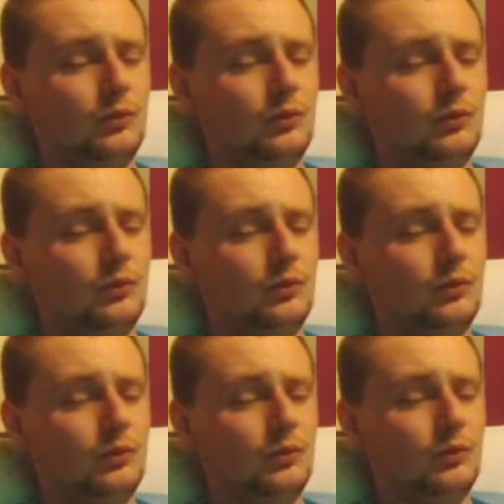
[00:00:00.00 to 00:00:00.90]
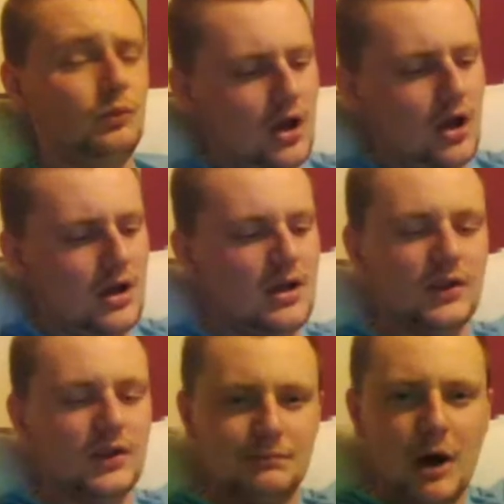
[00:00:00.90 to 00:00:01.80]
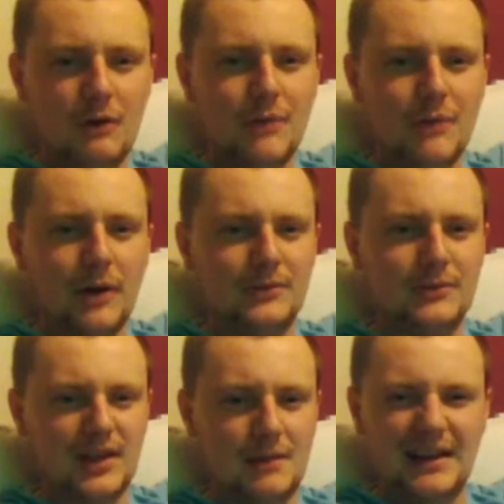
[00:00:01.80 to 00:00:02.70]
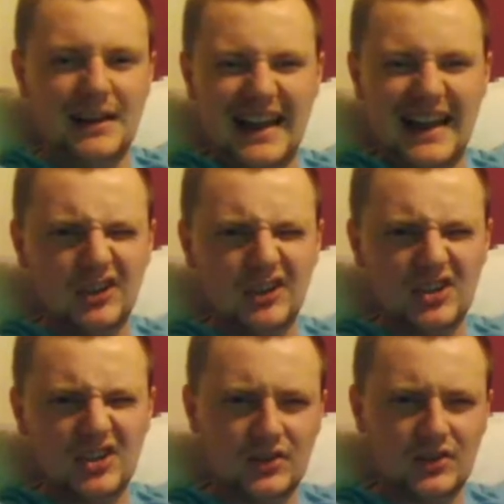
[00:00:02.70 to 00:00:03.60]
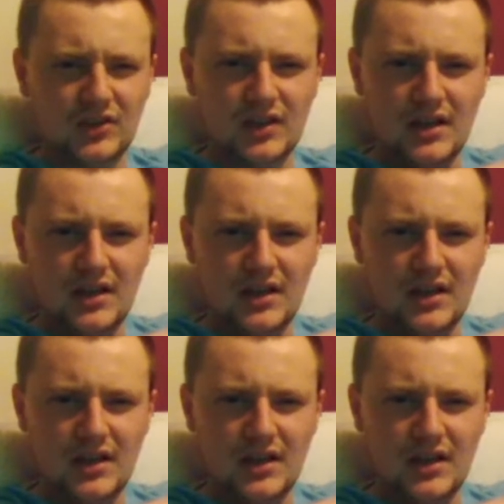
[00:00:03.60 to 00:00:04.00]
it's two tiers. You've got small bottom tier, a bit like Everton's